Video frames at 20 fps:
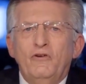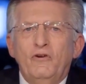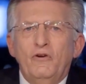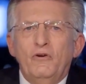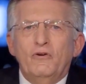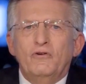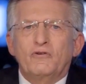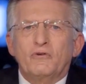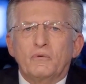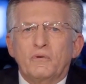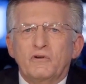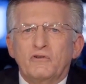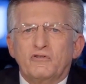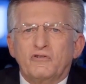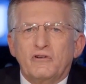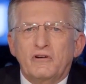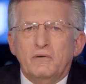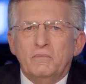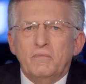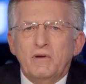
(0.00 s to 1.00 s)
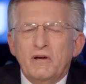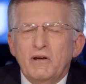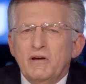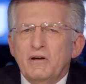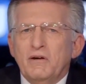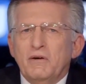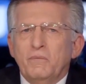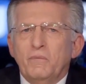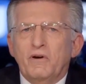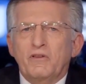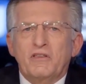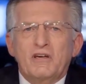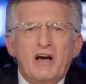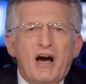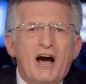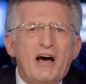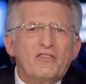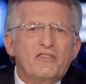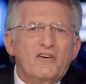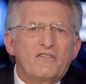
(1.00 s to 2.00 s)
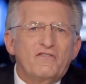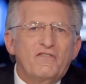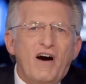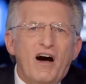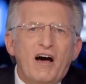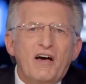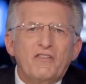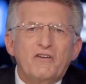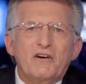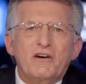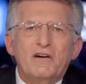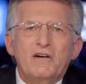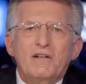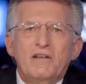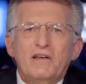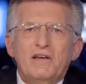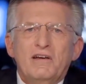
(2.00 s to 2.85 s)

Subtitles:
New Jerusalem with God the Father,